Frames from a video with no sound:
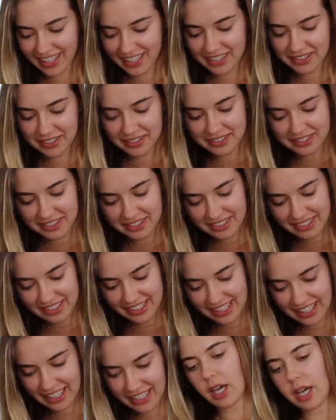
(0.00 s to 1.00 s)

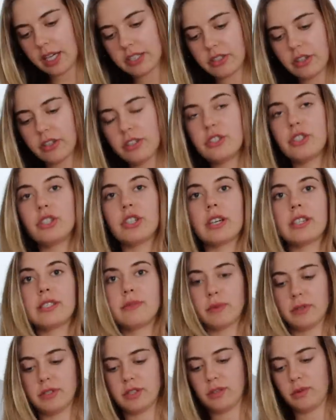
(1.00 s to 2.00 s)
Cool. I don't just
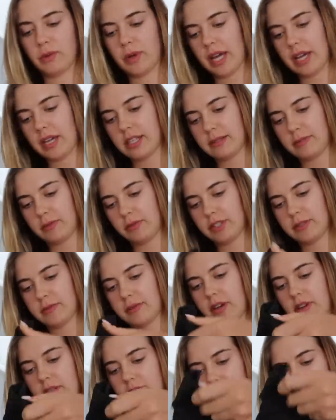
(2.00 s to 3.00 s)
want to wear a sports
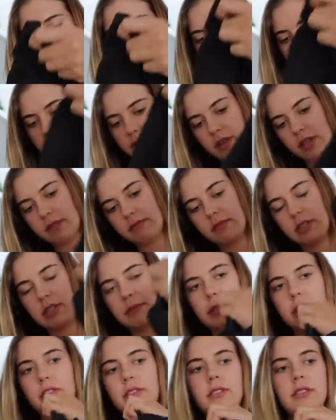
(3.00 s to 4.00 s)
bra on my run, to
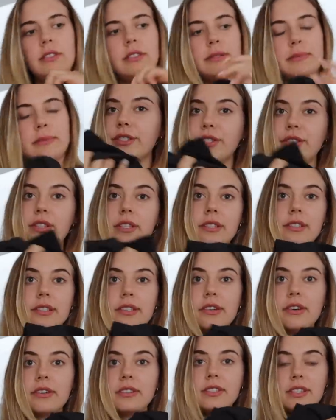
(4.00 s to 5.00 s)
be honest. It's just
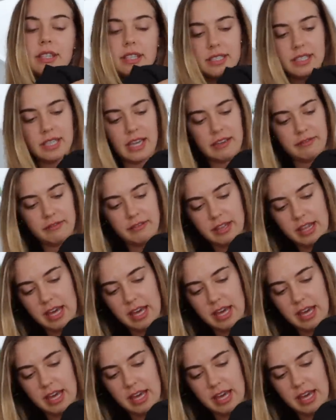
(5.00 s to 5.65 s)
not the day for